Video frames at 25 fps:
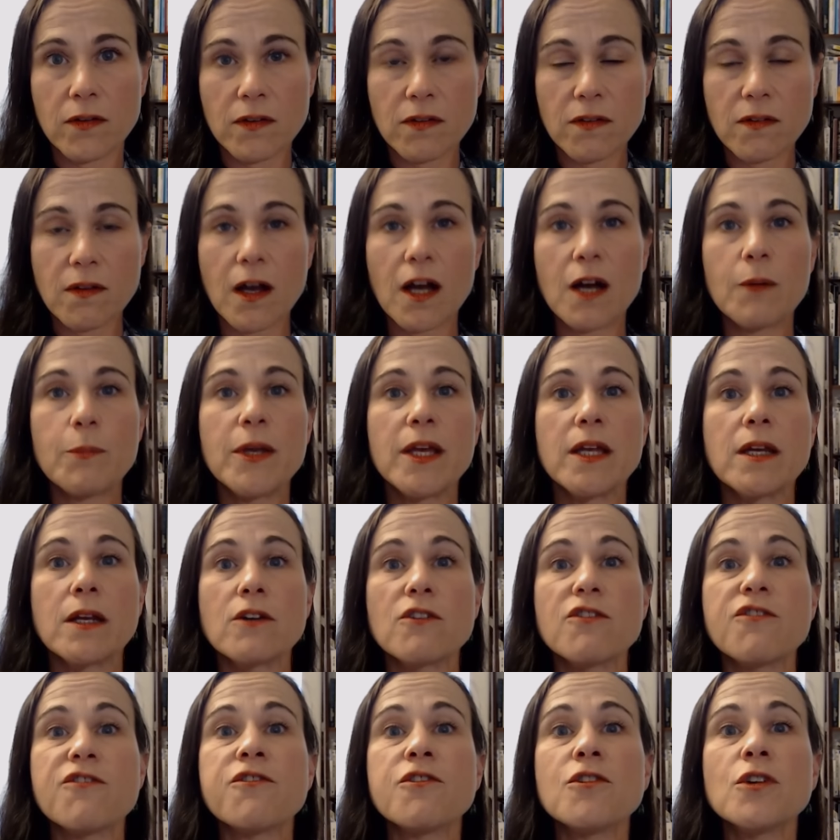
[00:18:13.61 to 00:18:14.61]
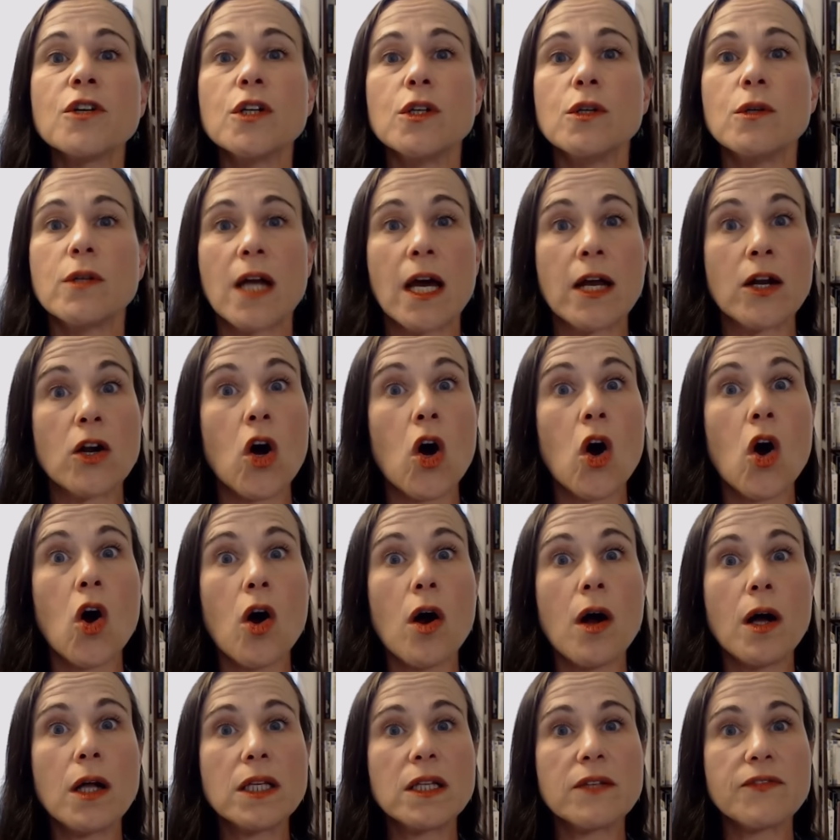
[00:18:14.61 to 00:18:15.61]
stop eating fruit, and
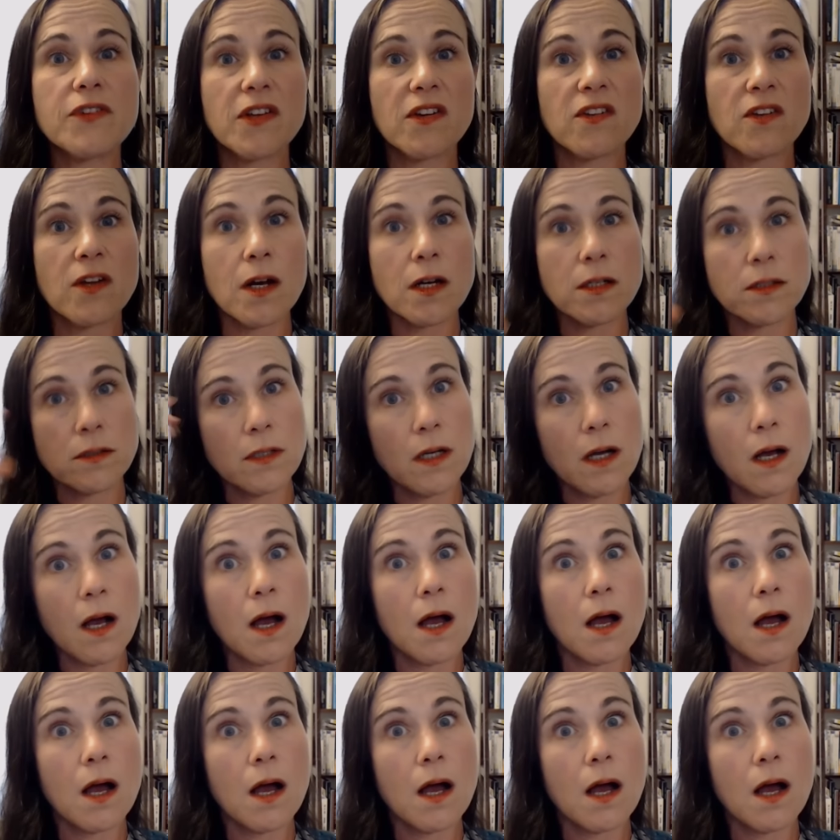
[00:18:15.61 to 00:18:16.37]
all of a sudden uh,